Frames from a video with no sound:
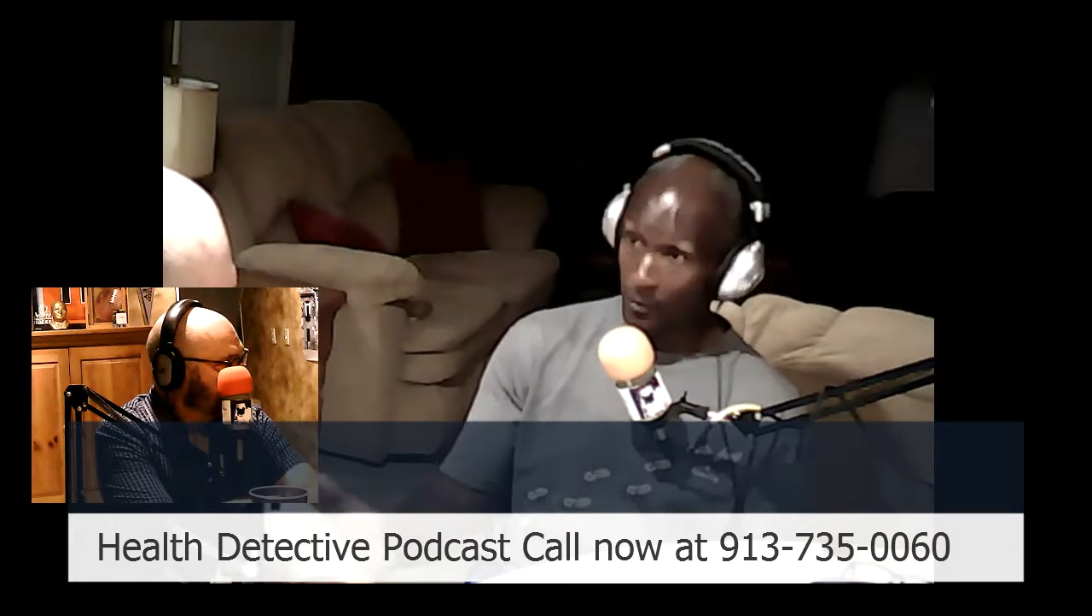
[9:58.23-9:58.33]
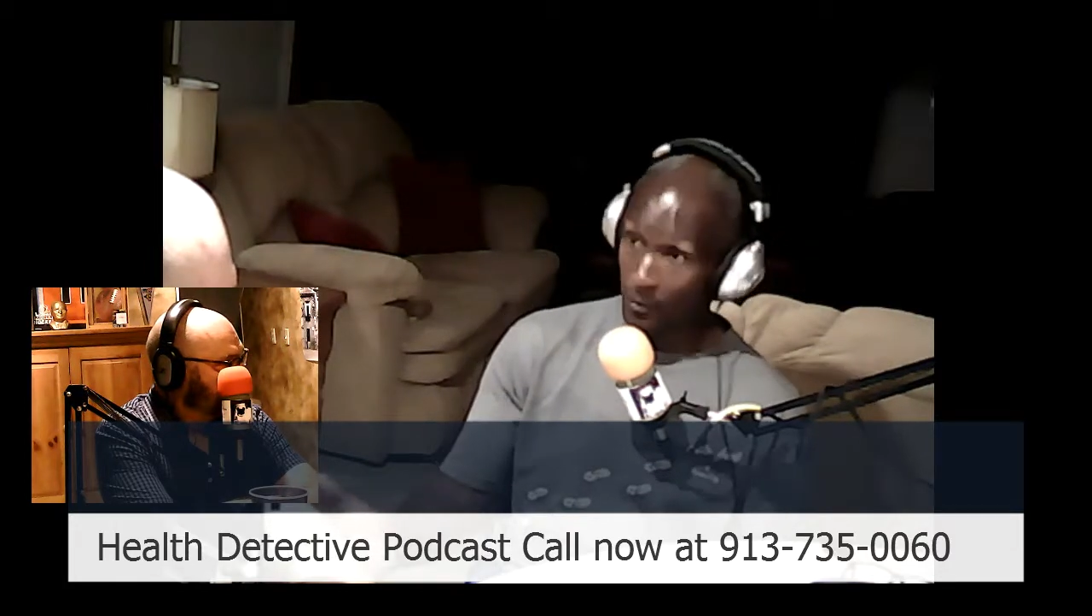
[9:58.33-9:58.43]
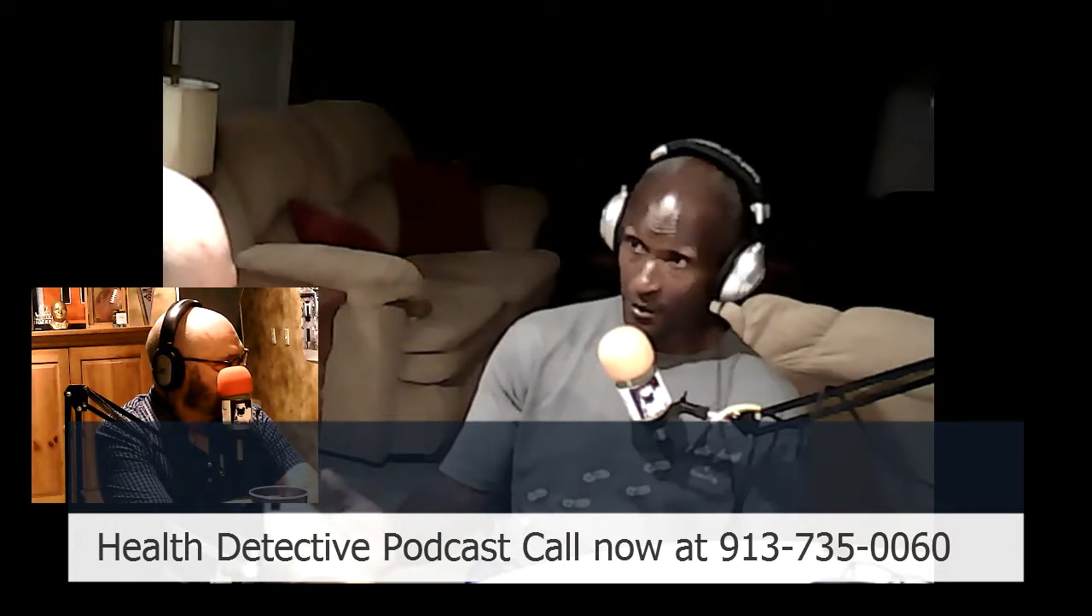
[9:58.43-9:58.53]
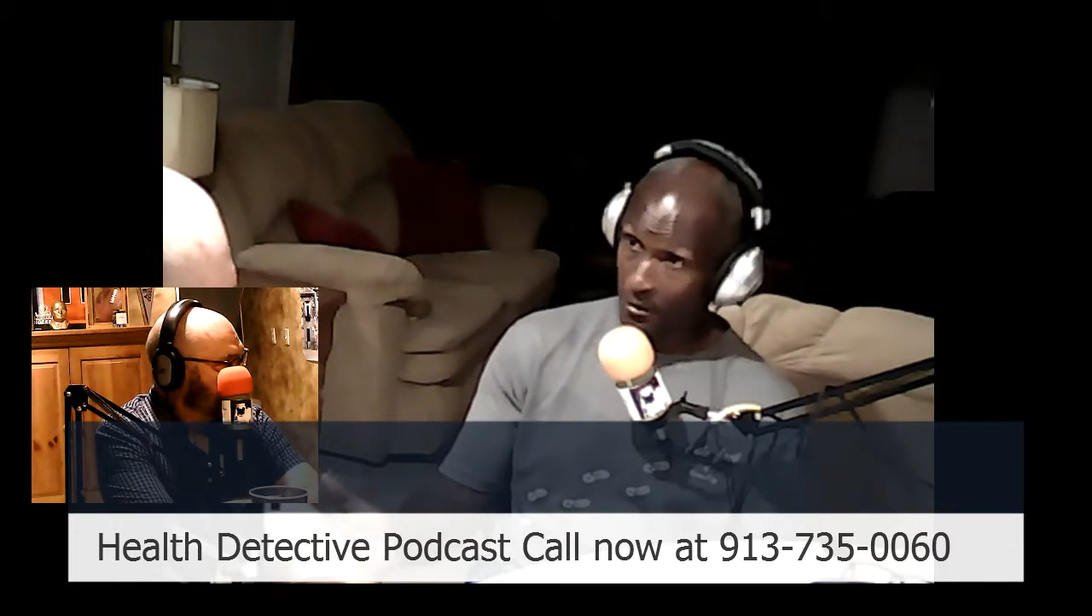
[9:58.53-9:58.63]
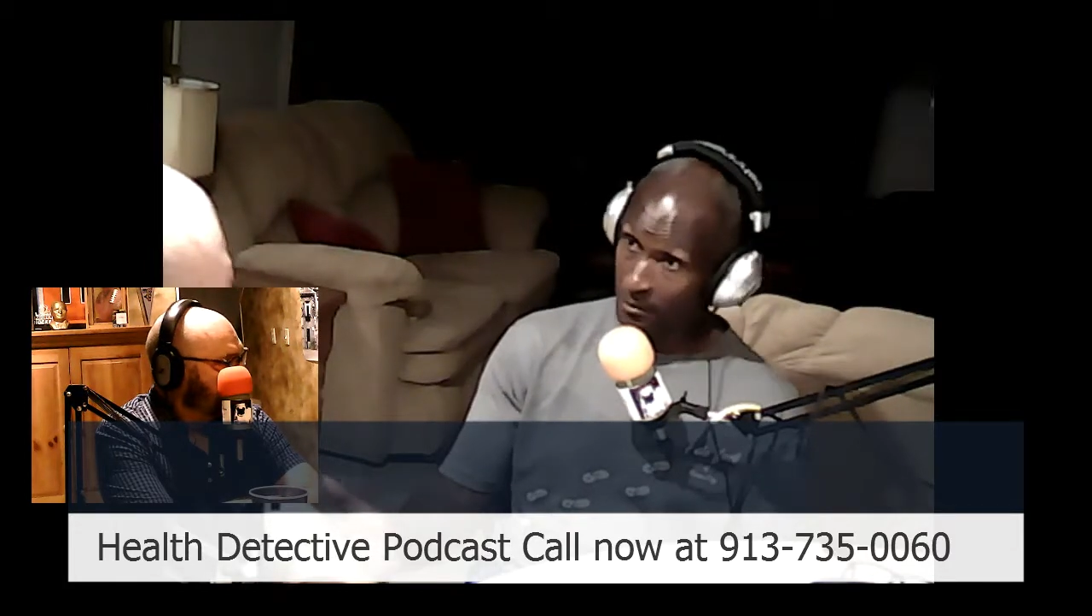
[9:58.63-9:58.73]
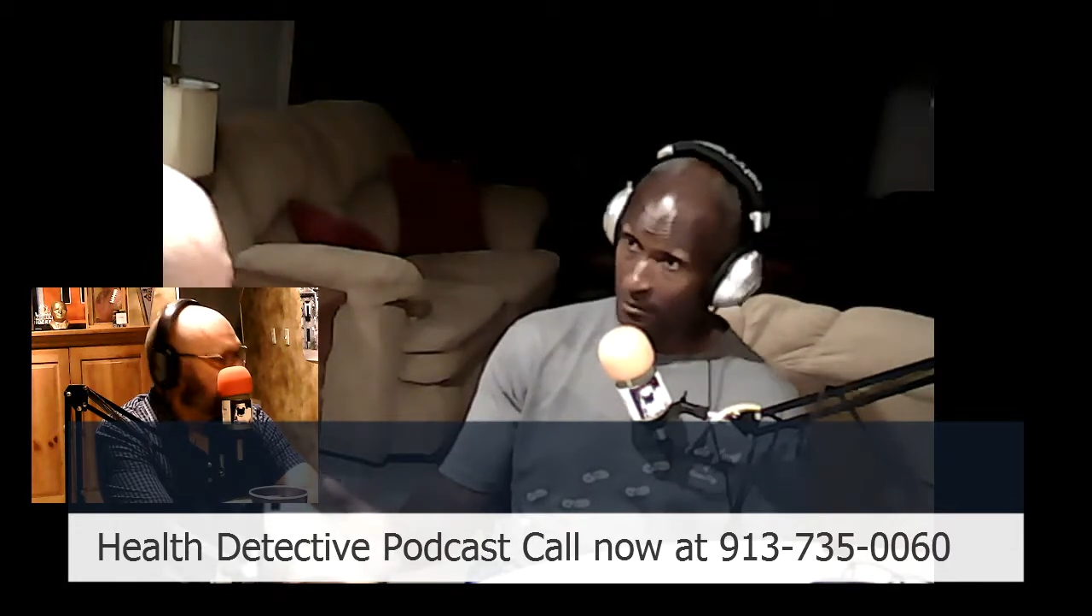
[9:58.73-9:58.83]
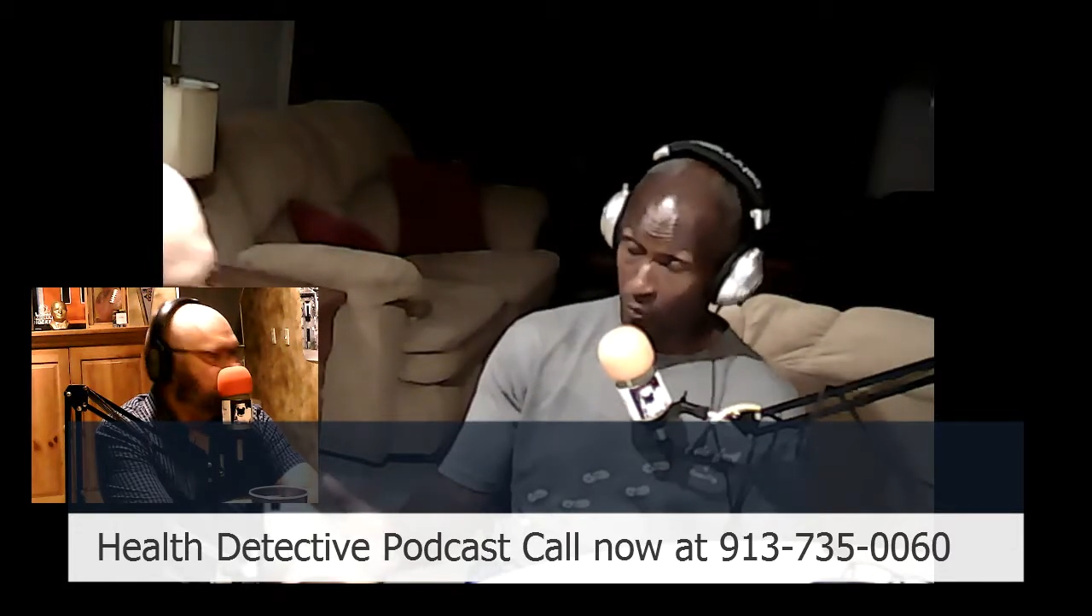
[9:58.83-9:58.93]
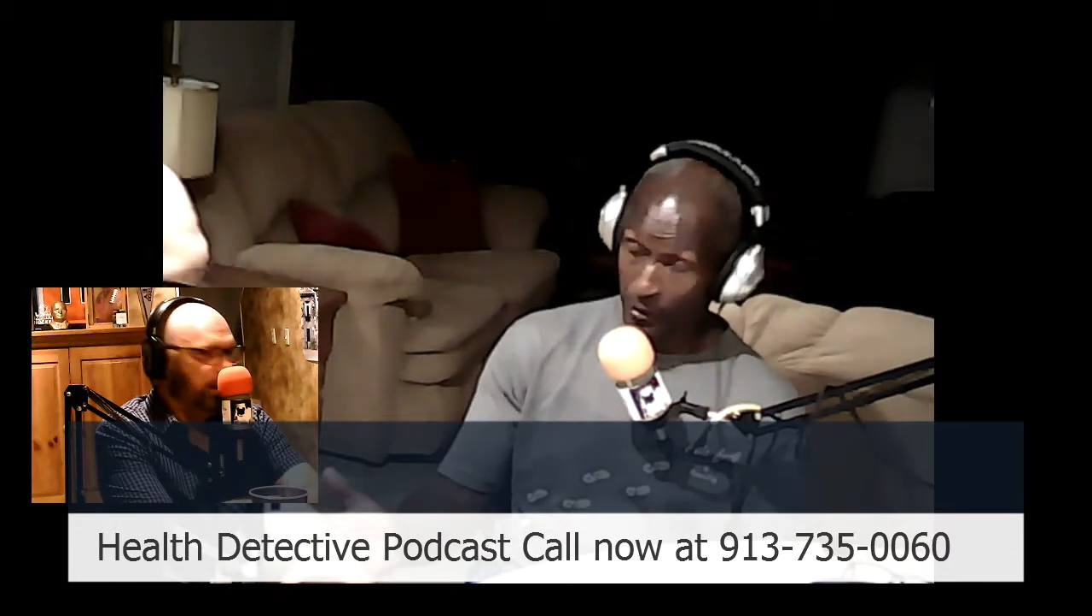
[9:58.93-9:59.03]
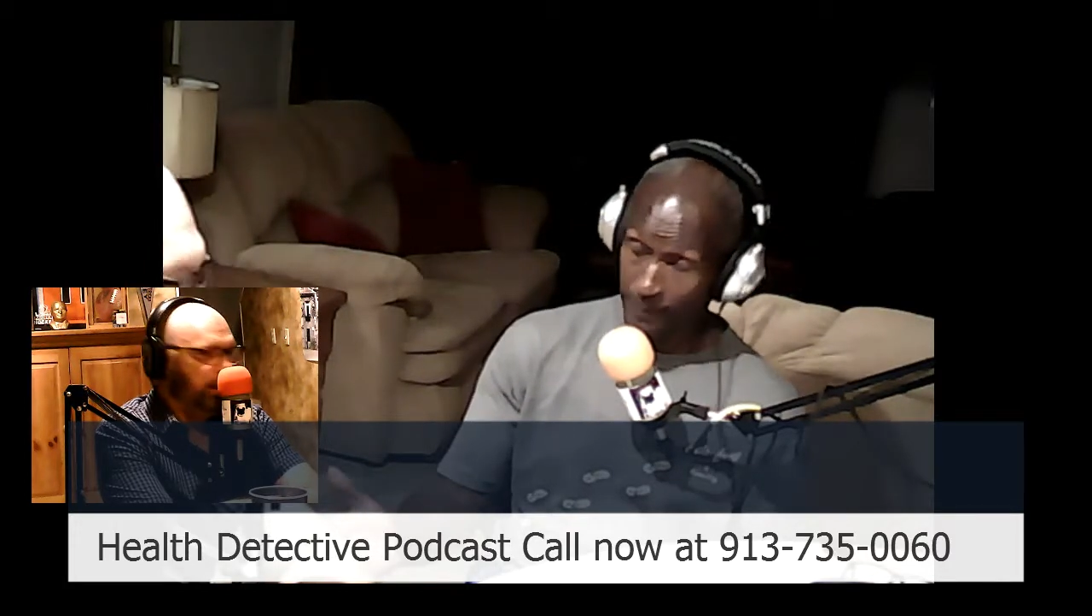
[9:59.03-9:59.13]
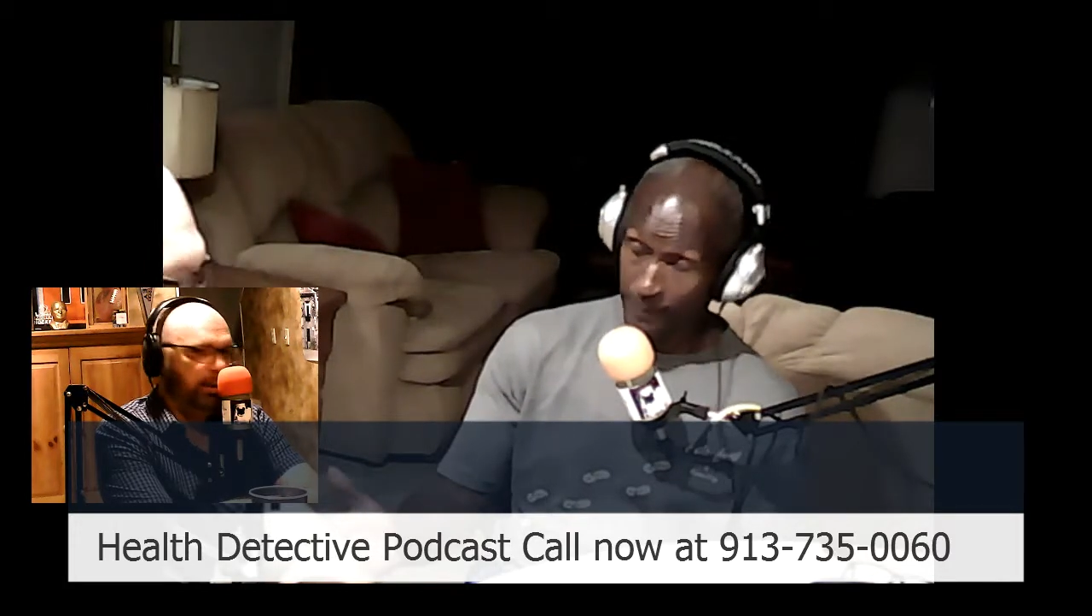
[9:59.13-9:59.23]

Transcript: we did this morning.